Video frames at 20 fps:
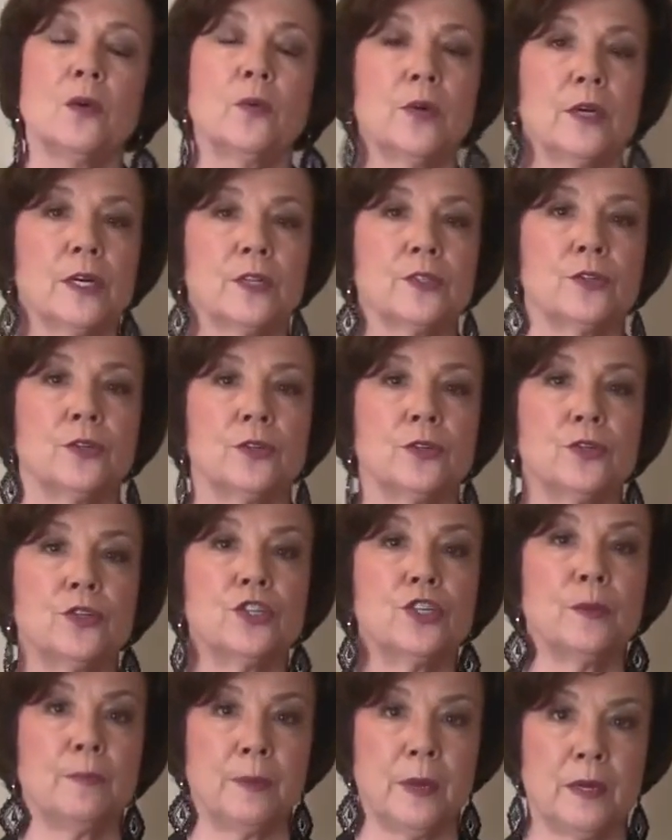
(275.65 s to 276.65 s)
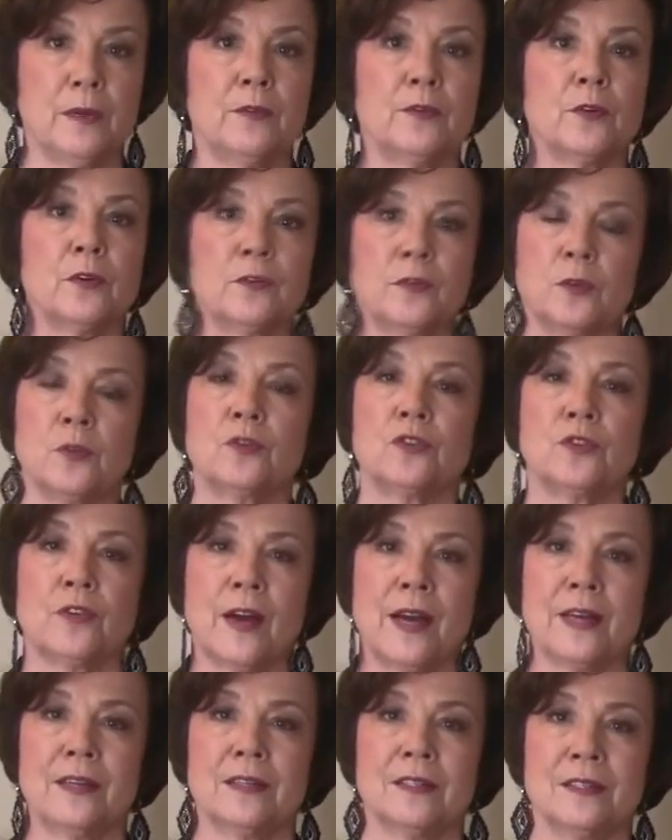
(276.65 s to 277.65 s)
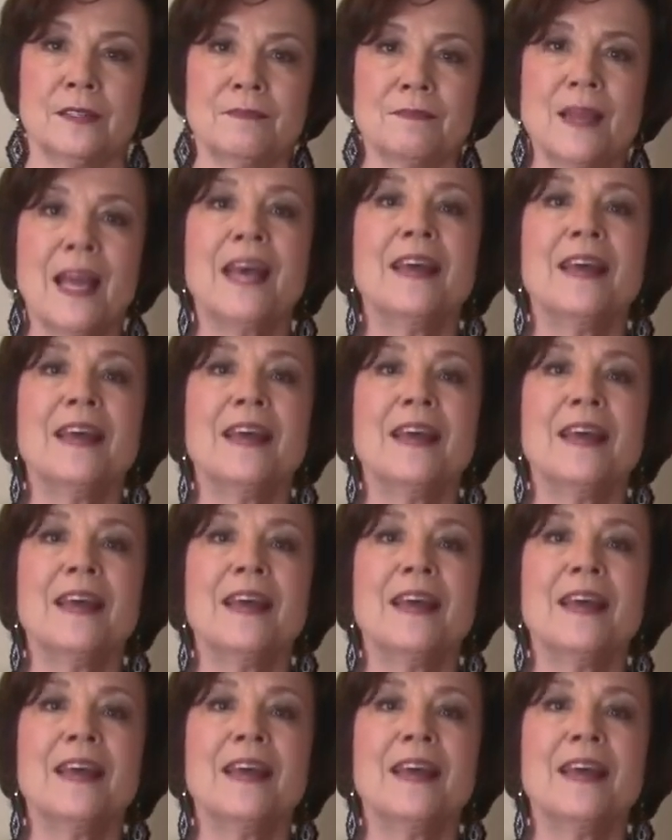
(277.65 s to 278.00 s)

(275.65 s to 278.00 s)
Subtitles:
We also do shipping for flute trials.